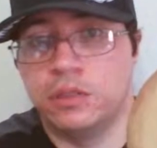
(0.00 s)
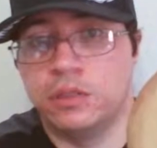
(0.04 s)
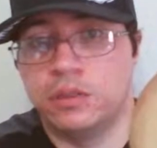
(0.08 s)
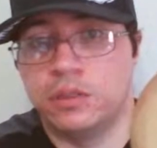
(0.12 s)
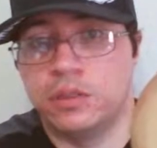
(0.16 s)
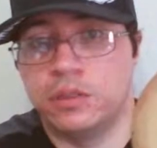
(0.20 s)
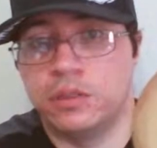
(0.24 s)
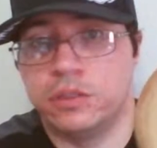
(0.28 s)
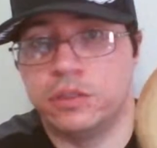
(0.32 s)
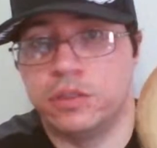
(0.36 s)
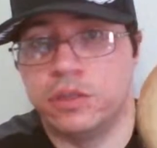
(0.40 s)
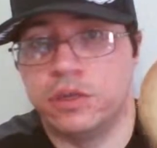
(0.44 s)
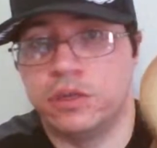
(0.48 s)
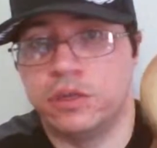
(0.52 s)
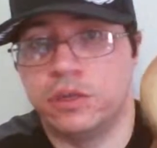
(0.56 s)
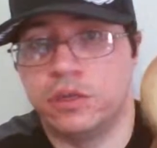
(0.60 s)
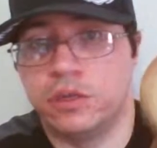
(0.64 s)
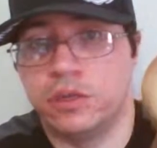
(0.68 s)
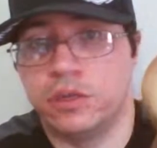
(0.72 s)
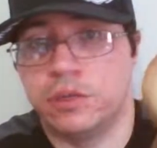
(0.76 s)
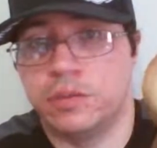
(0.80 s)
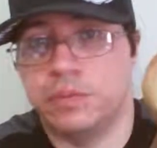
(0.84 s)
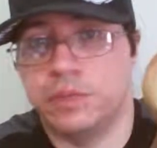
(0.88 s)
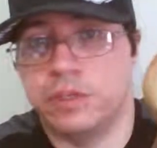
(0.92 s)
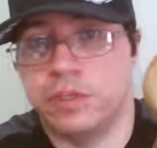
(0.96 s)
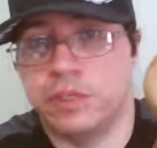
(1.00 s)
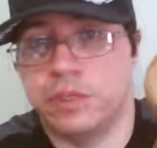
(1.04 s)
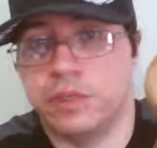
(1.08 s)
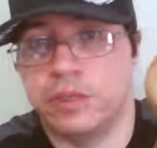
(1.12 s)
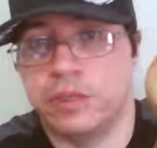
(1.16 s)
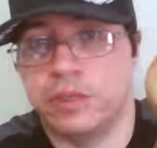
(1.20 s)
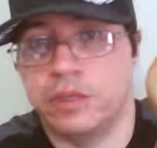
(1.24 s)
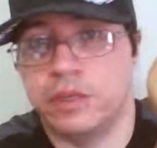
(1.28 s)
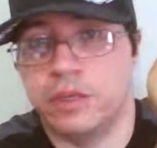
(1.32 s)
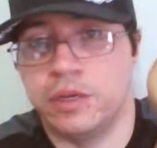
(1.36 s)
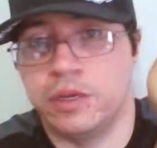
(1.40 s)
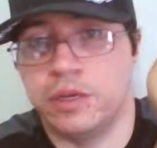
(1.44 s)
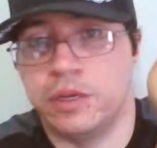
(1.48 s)
just the herb sitting
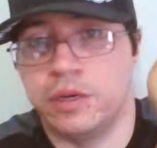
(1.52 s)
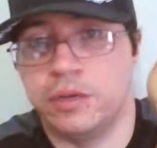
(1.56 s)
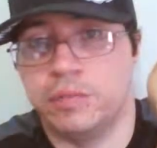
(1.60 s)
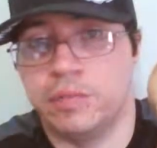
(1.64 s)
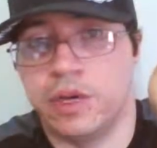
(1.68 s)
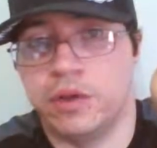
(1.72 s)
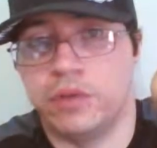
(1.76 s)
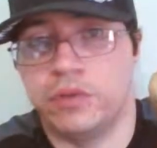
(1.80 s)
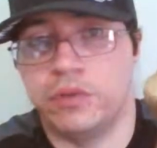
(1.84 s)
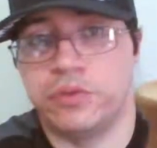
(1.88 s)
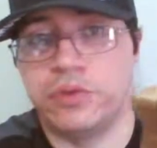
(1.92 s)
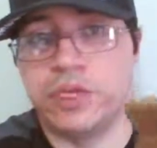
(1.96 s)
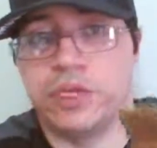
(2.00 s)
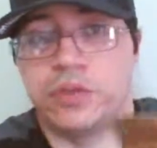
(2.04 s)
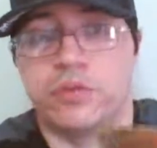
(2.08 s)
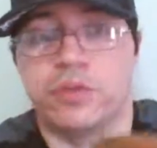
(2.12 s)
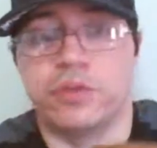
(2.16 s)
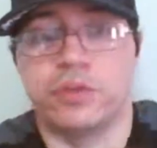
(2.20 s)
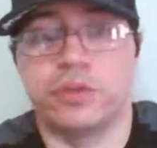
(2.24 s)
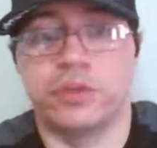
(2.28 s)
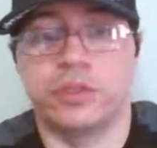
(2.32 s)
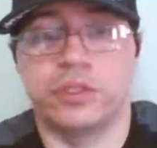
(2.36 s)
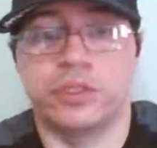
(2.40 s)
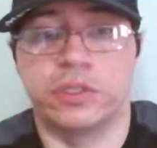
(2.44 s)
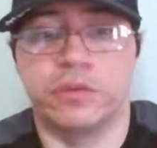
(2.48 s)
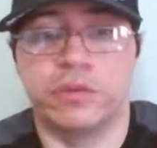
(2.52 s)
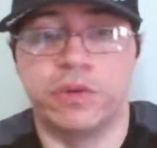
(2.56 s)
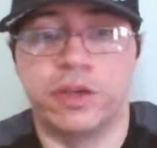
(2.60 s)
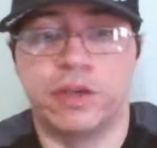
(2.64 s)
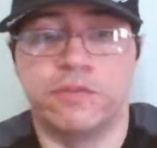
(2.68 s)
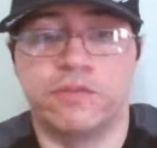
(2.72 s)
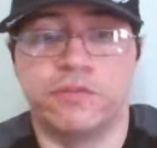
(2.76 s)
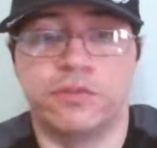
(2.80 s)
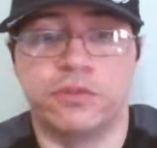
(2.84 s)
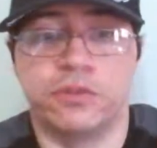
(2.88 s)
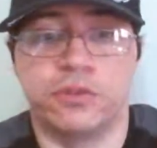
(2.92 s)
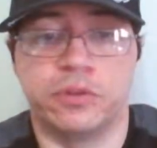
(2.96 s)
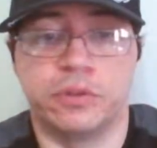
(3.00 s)
in there about 3/4 of the way
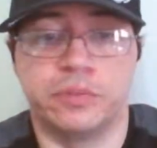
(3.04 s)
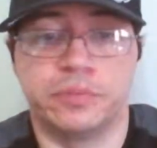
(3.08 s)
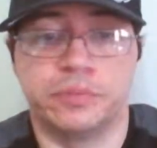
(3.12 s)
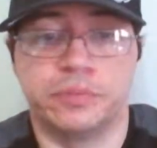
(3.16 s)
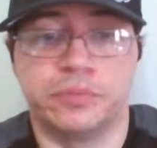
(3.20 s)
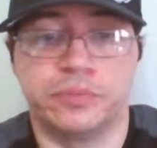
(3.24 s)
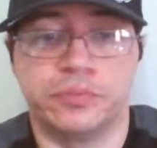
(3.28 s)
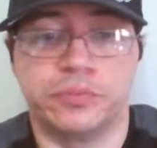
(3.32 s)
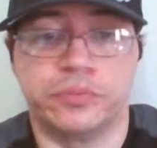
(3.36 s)
full.